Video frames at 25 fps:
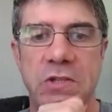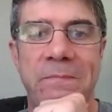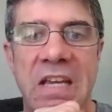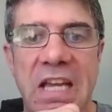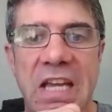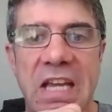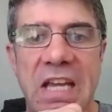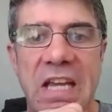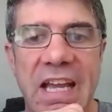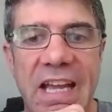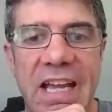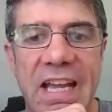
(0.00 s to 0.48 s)

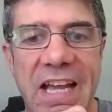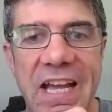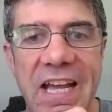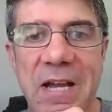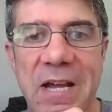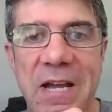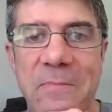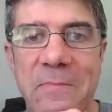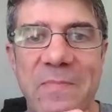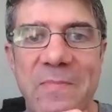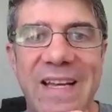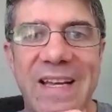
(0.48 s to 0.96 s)

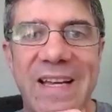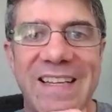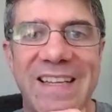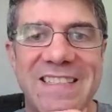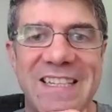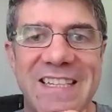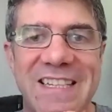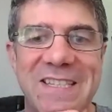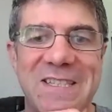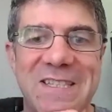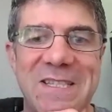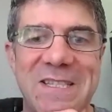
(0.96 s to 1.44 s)
Um, as,
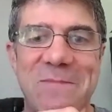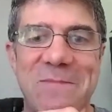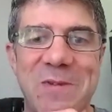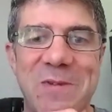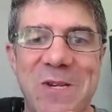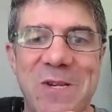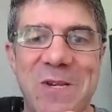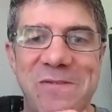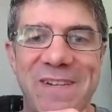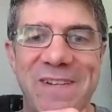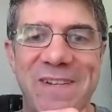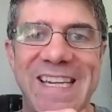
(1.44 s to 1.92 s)
as the
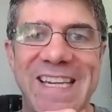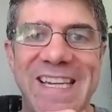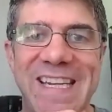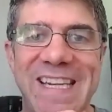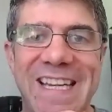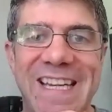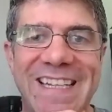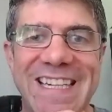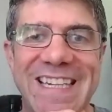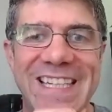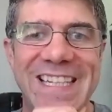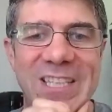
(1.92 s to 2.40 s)
movie,
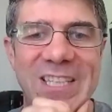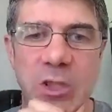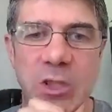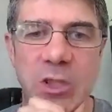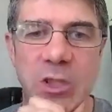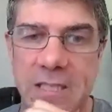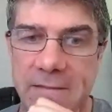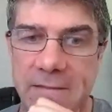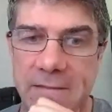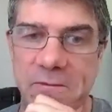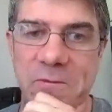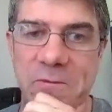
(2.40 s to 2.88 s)
and he
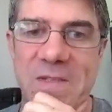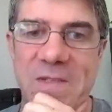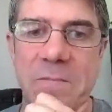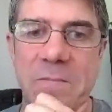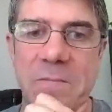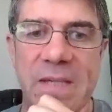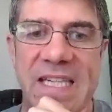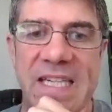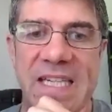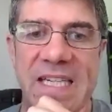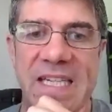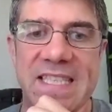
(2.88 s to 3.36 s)
looks after his
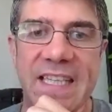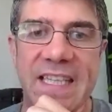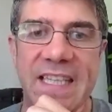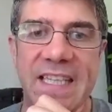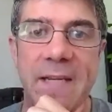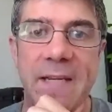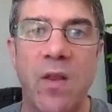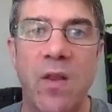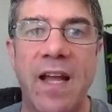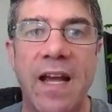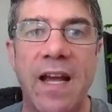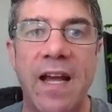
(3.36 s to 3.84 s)
peace lily,
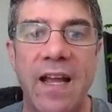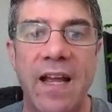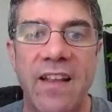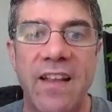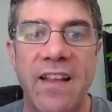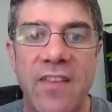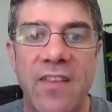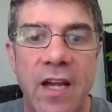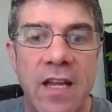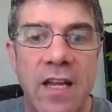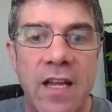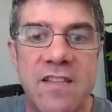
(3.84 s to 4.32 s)
but that
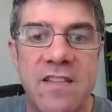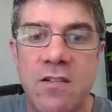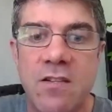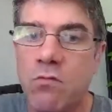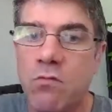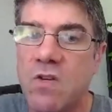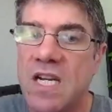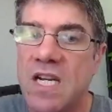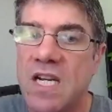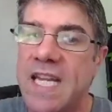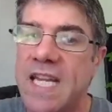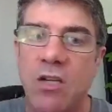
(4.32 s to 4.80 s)
that is a
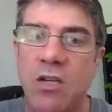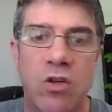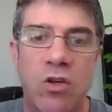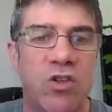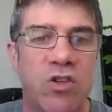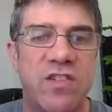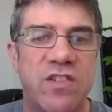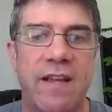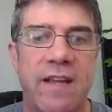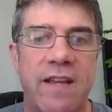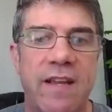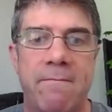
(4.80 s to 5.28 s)
really
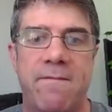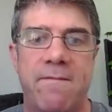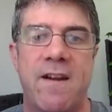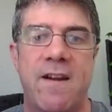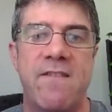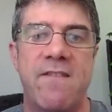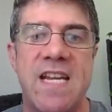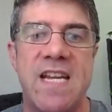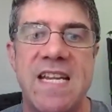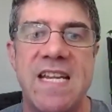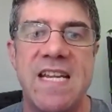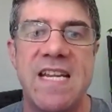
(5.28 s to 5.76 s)
good and
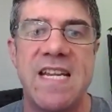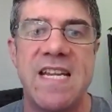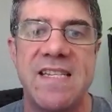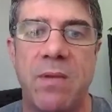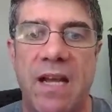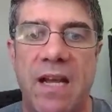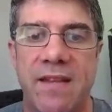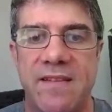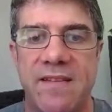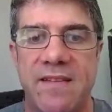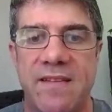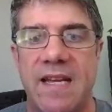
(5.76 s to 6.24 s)
very easy
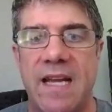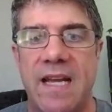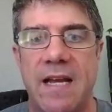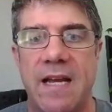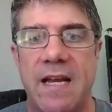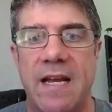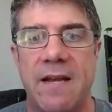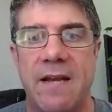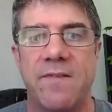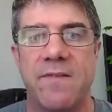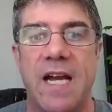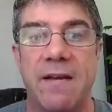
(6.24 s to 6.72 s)
plant to
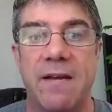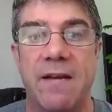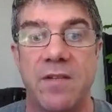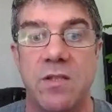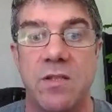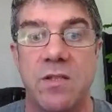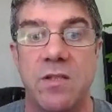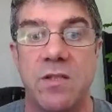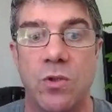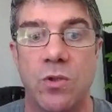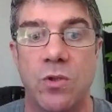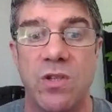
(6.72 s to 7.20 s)
have have
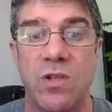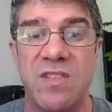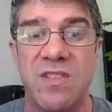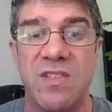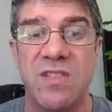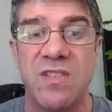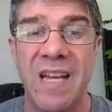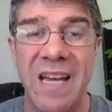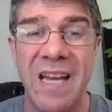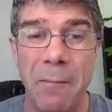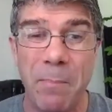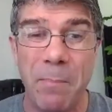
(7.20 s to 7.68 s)
indoors.
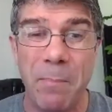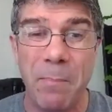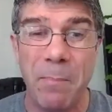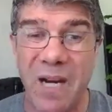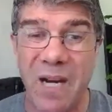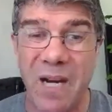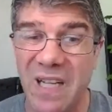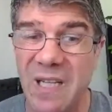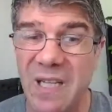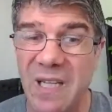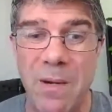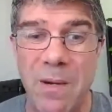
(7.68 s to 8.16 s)

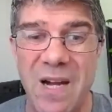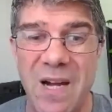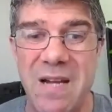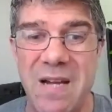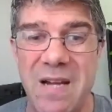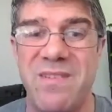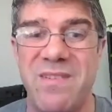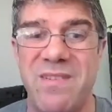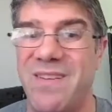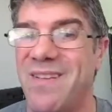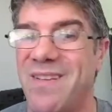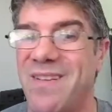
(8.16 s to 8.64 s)
Parlour
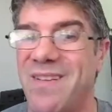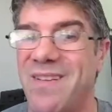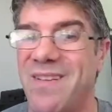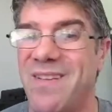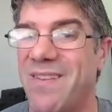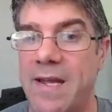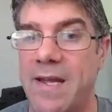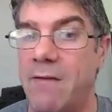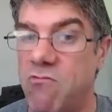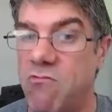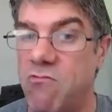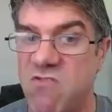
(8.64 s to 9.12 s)
palms,
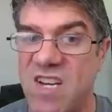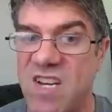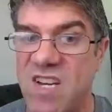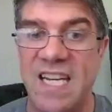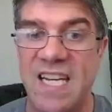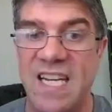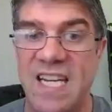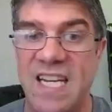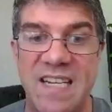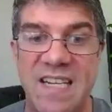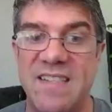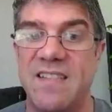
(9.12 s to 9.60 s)
they're
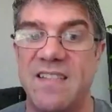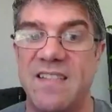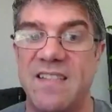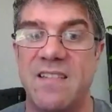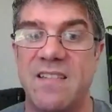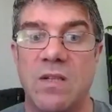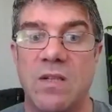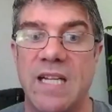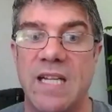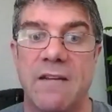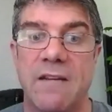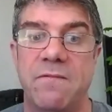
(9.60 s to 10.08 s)
really easy to
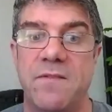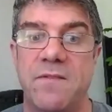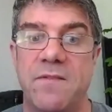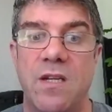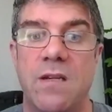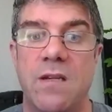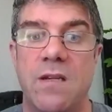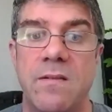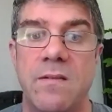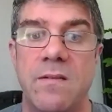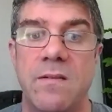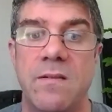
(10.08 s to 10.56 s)
look
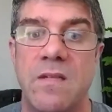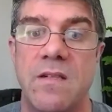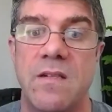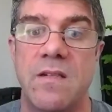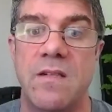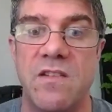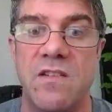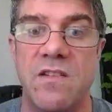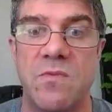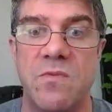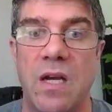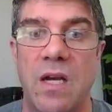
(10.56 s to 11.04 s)
after
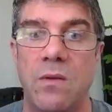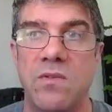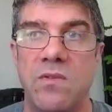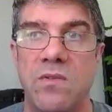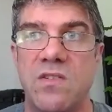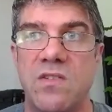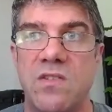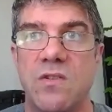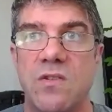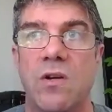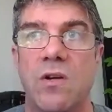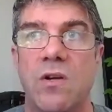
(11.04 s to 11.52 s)
as well.
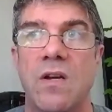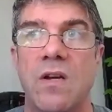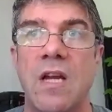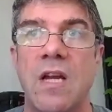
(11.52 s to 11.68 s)
So